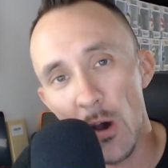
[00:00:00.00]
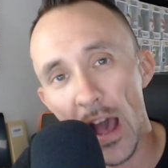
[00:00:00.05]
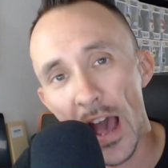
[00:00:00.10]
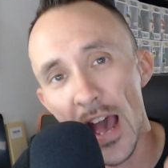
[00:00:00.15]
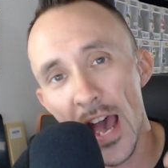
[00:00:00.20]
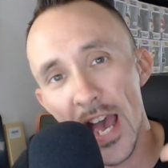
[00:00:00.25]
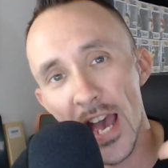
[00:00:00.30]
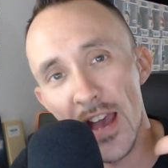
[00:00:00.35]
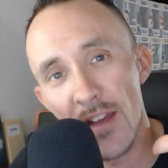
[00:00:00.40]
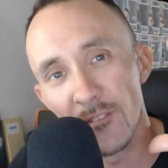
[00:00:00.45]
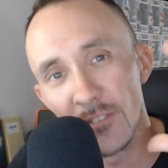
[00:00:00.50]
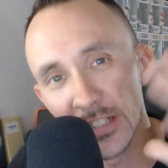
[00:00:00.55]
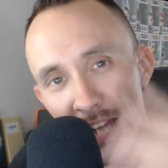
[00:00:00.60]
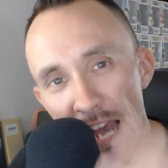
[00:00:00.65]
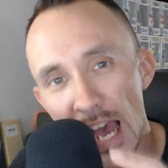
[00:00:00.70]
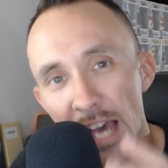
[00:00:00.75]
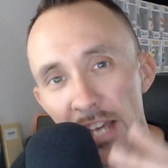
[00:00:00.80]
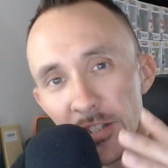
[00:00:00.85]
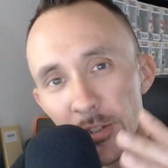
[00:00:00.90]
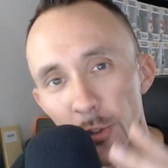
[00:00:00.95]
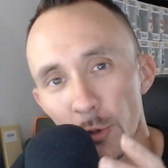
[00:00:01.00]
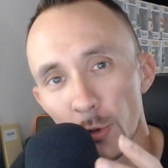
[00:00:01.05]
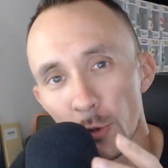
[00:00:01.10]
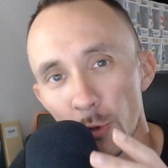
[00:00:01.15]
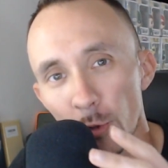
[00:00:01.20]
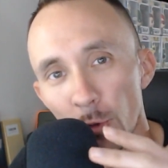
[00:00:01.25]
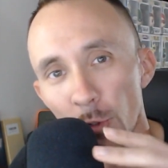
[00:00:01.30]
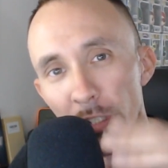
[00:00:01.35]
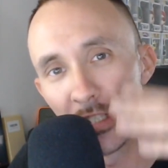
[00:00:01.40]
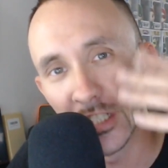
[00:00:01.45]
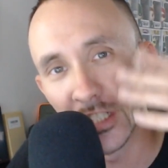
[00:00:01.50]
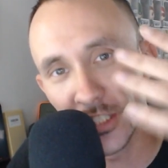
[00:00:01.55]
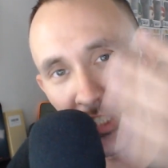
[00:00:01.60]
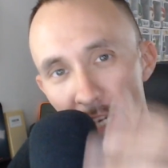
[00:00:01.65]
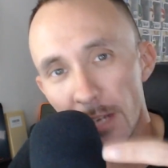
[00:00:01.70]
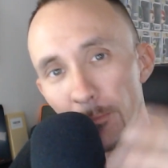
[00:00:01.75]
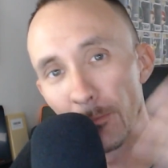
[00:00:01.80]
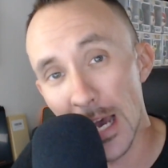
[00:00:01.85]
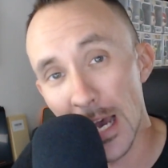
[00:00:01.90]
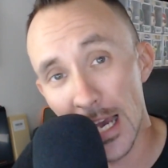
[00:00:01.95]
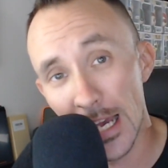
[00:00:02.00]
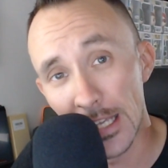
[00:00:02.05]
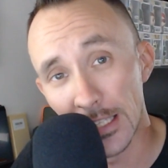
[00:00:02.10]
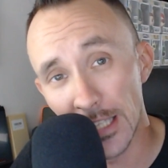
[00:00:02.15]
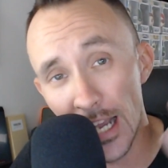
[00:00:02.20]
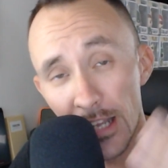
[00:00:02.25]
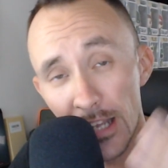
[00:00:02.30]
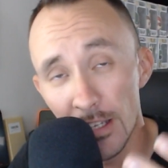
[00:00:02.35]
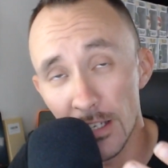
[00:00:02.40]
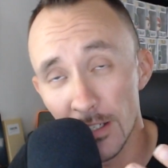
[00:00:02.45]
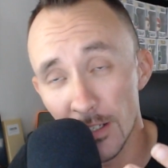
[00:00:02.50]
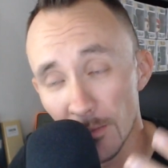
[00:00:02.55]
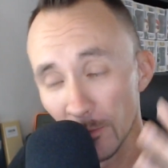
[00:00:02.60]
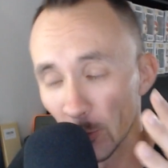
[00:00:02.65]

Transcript: I forgot to initiate my I